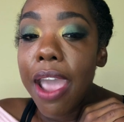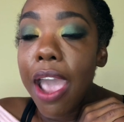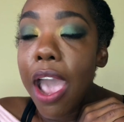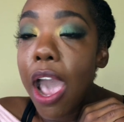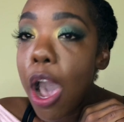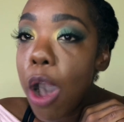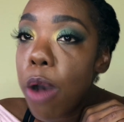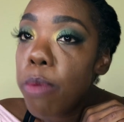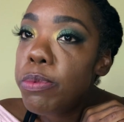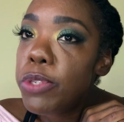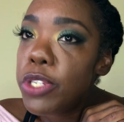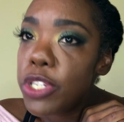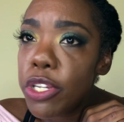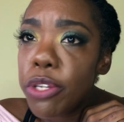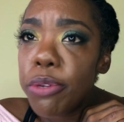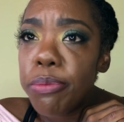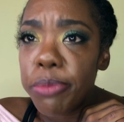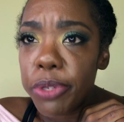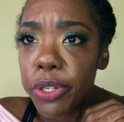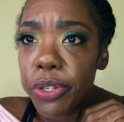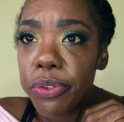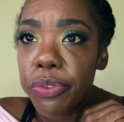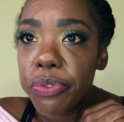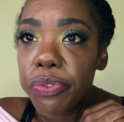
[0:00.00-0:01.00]
helped you
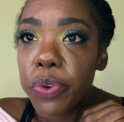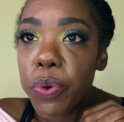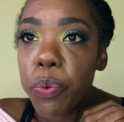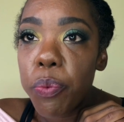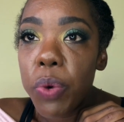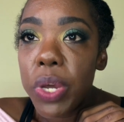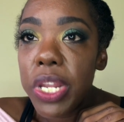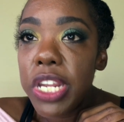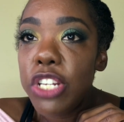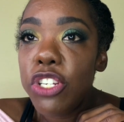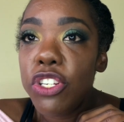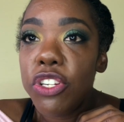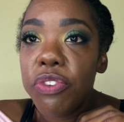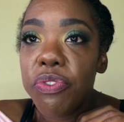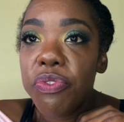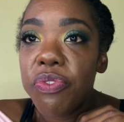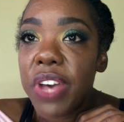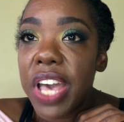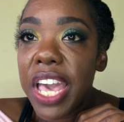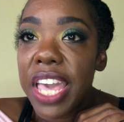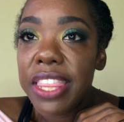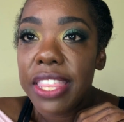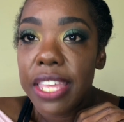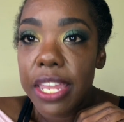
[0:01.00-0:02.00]
move. What did you
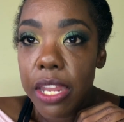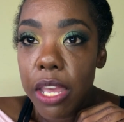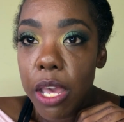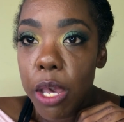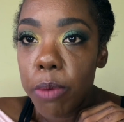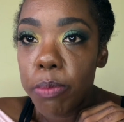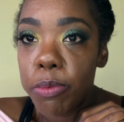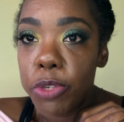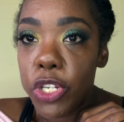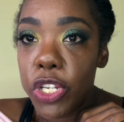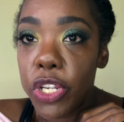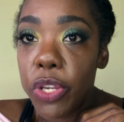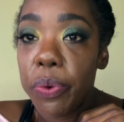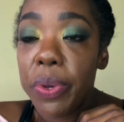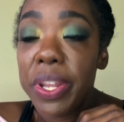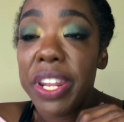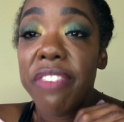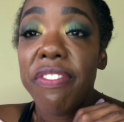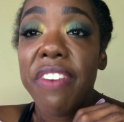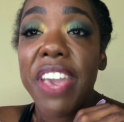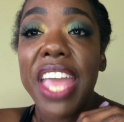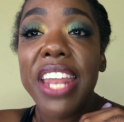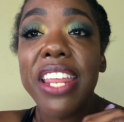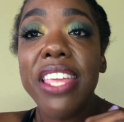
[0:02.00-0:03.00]
find that helped you? And
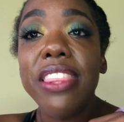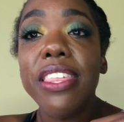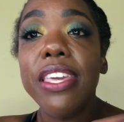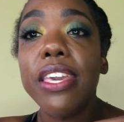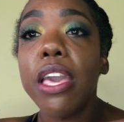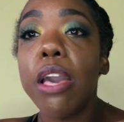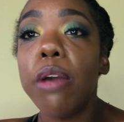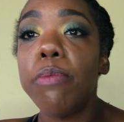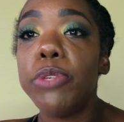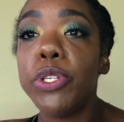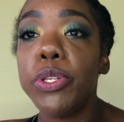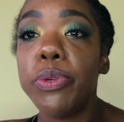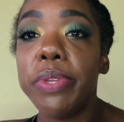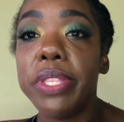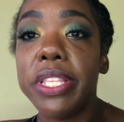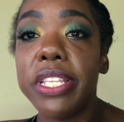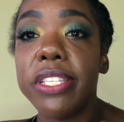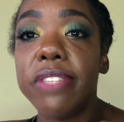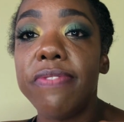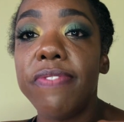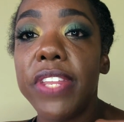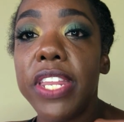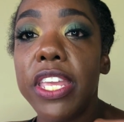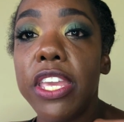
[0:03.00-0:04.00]
if anything helped you in
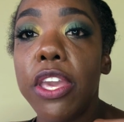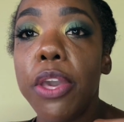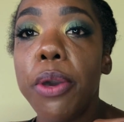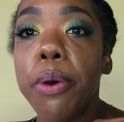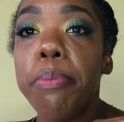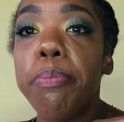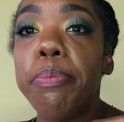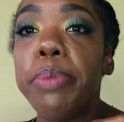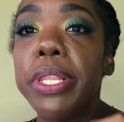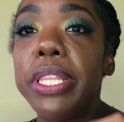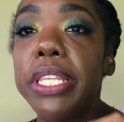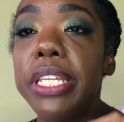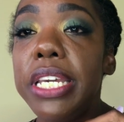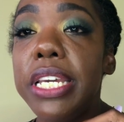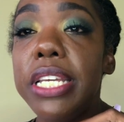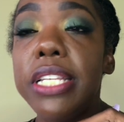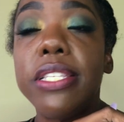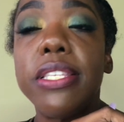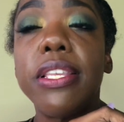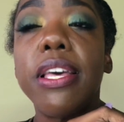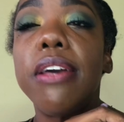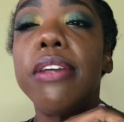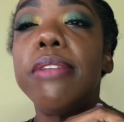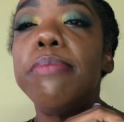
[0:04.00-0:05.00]
this video,
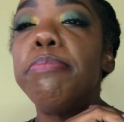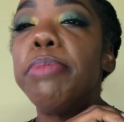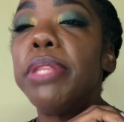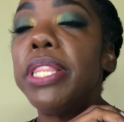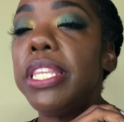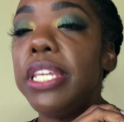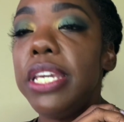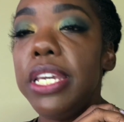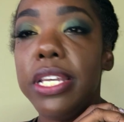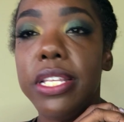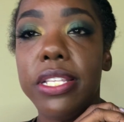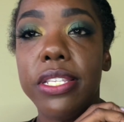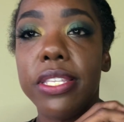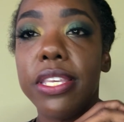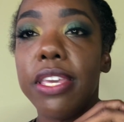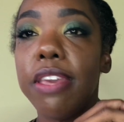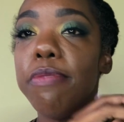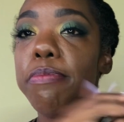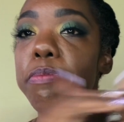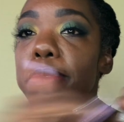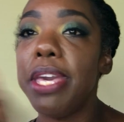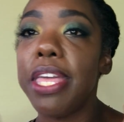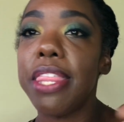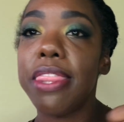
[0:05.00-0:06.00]
please
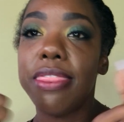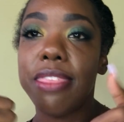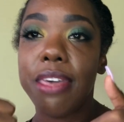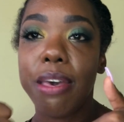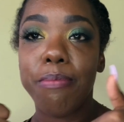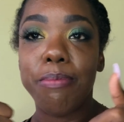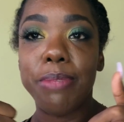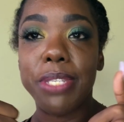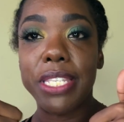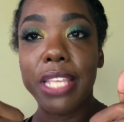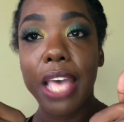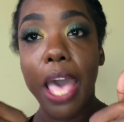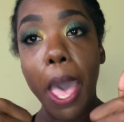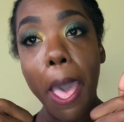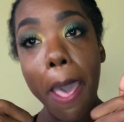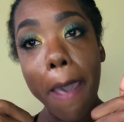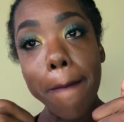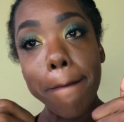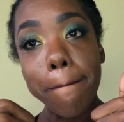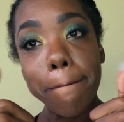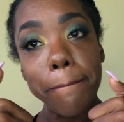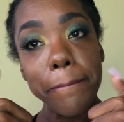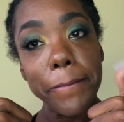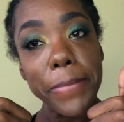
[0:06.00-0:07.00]
give me a thumbs up